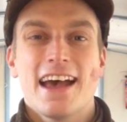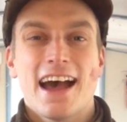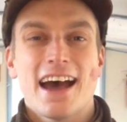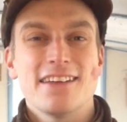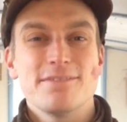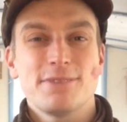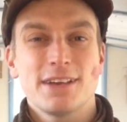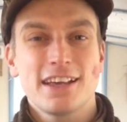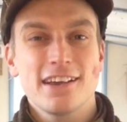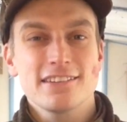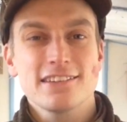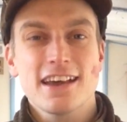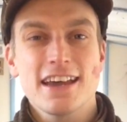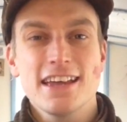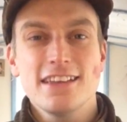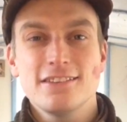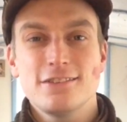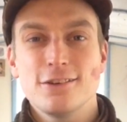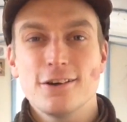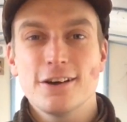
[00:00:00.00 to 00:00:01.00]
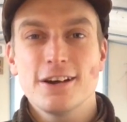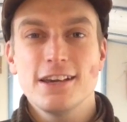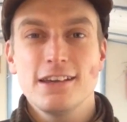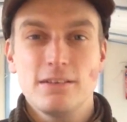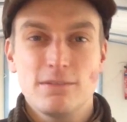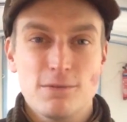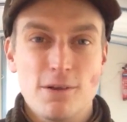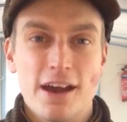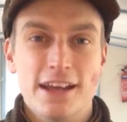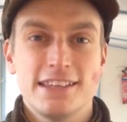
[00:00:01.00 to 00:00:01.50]
And because I
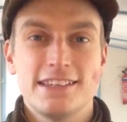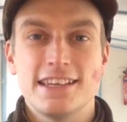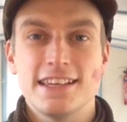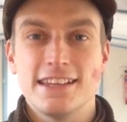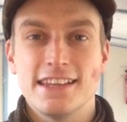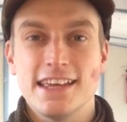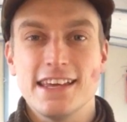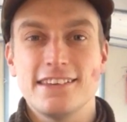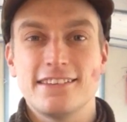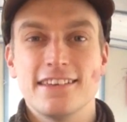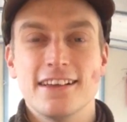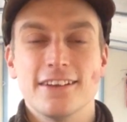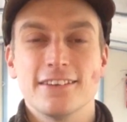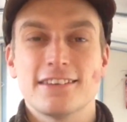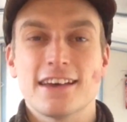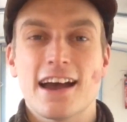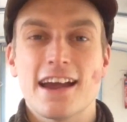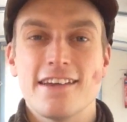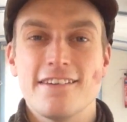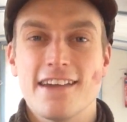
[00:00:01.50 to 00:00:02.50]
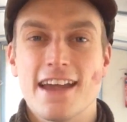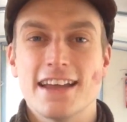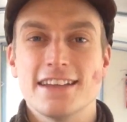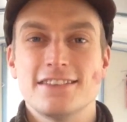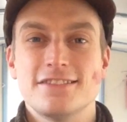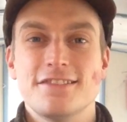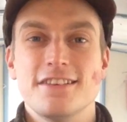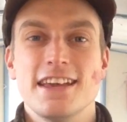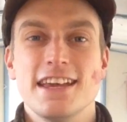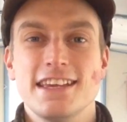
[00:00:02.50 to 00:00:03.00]
enjoy writing these little diary
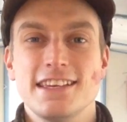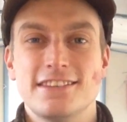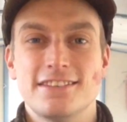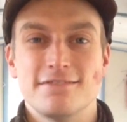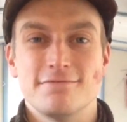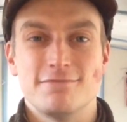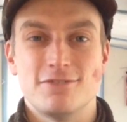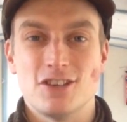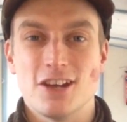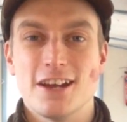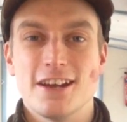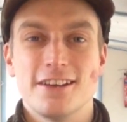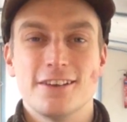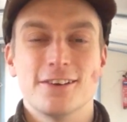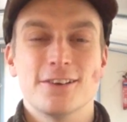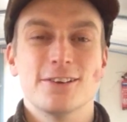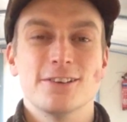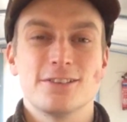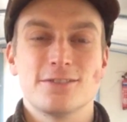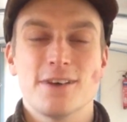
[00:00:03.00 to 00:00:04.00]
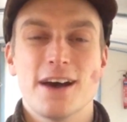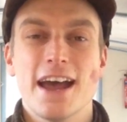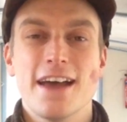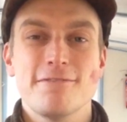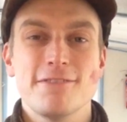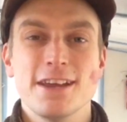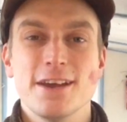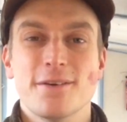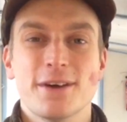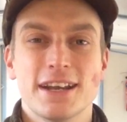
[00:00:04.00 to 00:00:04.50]
entries and journals,
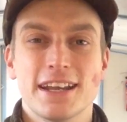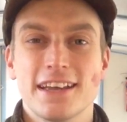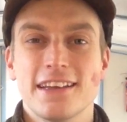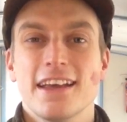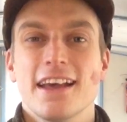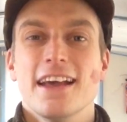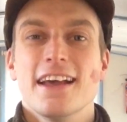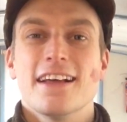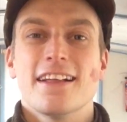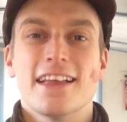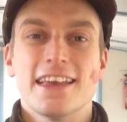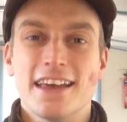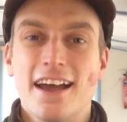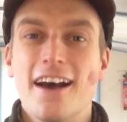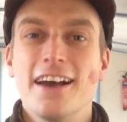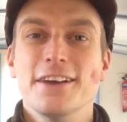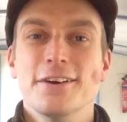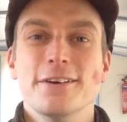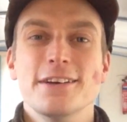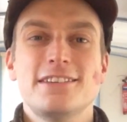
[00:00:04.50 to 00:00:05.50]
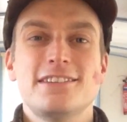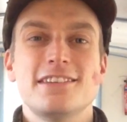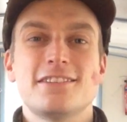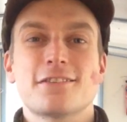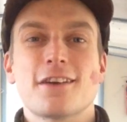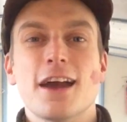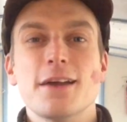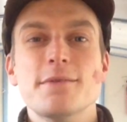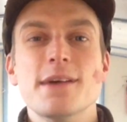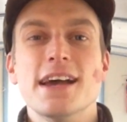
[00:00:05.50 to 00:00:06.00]
whatever you want to, like, I always
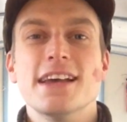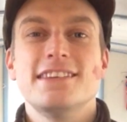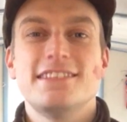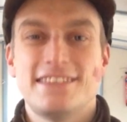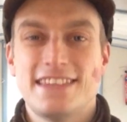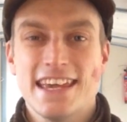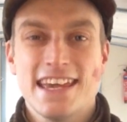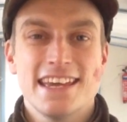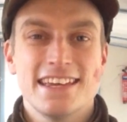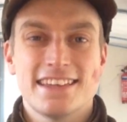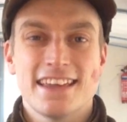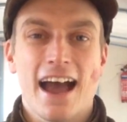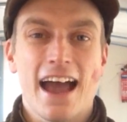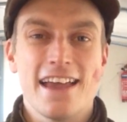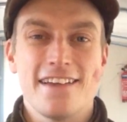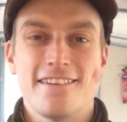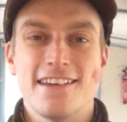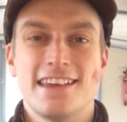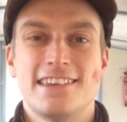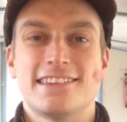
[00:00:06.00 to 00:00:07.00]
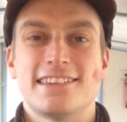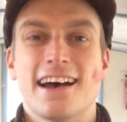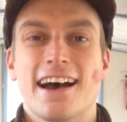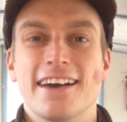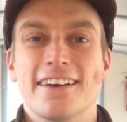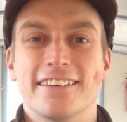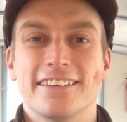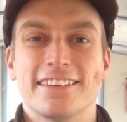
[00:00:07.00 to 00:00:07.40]
describe it as Dear Diary style